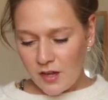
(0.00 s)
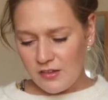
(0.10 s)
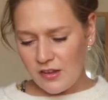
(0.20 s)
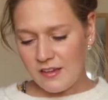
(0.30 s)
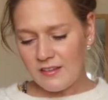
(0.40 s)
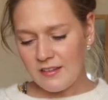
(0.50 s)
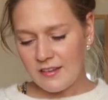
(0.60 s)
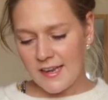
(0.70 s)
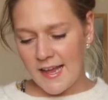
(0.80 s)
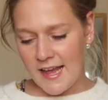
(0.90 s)
so this is
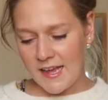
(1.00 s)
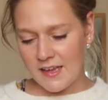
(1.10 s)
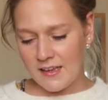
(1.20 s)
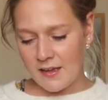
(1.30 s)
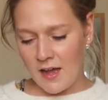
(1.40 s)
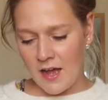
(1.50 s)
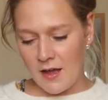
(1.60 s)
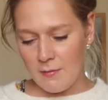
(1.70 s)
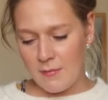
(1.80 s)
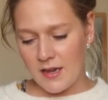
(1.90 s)
Soleil
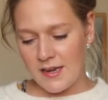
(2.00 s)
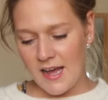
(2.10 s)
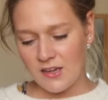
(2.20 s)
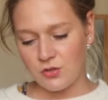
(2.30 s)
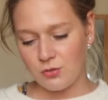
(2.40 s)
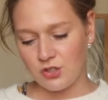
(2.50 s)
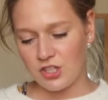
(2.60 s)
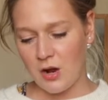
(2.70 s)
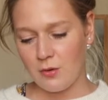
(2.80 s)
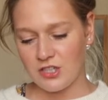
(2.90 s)
um, Natural
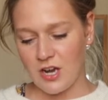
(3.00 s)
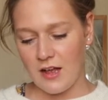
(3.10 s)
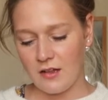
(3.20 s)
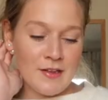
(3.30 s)
Shower Gel.